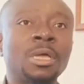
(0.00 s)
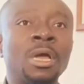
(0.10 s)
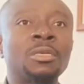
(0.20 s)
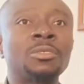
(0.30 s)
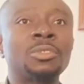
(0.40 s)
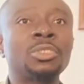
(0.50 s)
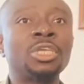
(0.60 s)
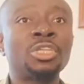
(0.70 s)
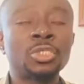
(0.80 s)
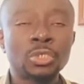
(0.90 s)
Some say
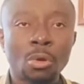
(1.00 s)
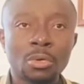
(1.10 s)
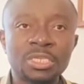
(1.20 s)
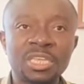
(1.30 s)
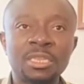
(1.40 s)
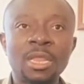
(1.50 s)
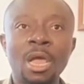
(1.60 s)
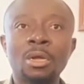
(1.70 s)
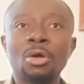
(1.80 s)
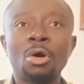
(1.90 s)
it is two
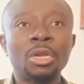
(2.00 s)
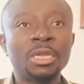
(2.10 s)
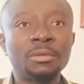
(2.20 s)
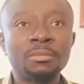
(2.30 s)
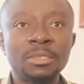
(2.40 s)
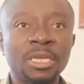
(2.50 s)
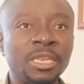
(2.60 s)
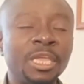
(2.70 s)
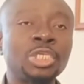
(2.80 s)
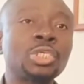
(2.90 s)
bankruptcies. Many
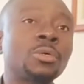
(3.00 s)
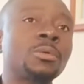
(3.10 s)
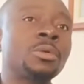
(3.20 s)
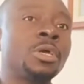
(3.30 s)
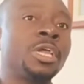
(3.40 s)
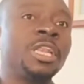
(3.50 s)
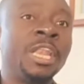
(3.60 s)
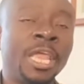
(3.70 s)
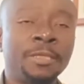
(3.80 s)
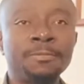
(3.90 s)
talk about many
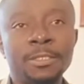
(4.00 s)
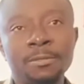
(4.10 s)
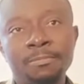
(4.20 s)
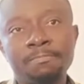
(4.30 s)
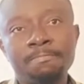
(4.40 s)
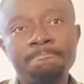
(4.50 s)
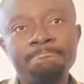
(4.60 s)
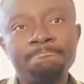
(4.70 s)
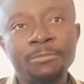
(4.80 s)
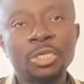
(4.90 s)
other things.
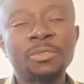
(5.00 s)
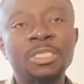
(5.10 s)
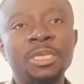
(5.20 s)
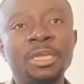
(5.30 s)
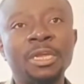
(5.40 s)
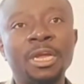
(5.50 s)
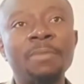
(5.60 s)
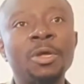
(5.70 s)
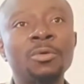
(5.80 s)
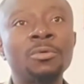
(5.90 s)
But what I have to tell
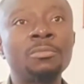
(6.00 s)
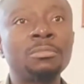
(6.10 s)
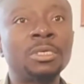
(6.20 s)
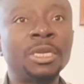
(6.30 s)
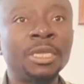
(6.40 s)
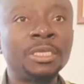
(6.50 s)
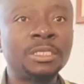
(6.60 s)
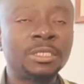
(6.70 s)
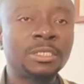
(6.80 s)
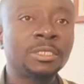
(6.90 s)
you is that
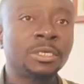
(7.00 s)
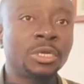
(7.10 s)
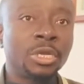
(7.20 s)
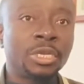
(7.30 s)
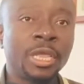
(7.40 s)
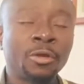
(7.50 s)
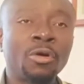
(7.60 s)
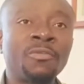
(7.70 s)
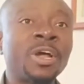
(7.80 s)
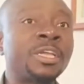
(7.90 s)
if the
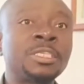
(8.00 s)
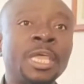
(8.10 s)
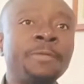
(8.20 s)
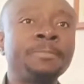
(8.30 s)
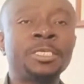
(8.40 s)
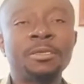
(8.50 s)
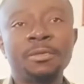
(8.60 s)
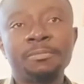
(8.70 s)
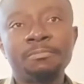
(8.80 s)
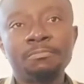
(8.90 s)
PCR test is
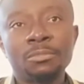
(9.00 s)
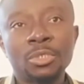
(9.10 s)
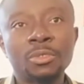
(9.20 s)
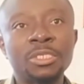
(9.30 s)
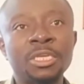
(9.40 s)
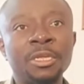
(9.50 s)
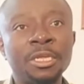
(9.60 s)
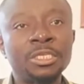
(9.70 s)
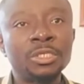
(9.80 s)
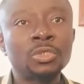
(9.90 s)
payable
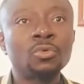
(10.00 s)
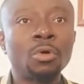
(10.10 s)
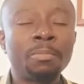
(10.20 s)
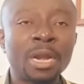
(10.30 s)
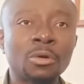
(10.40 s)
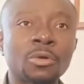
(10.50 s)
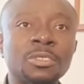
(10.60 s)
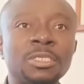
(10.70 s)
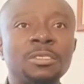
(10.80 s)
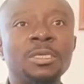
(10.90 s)
everywhere in the
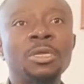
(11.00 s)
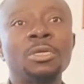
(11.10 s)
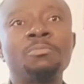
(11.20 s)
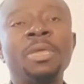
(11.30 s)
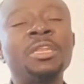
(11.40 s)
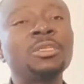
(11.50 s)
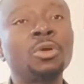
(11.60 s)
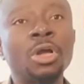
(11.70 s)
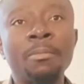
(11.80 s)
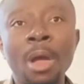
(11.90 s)
world
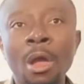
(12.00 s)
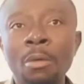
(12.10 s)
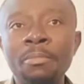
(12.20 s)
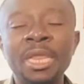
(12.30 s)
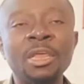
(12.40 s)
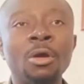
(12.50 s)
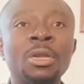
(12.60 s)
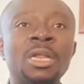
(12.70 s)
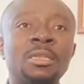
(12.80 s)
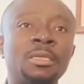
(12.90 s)
and the price is
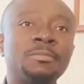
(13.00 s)
okay.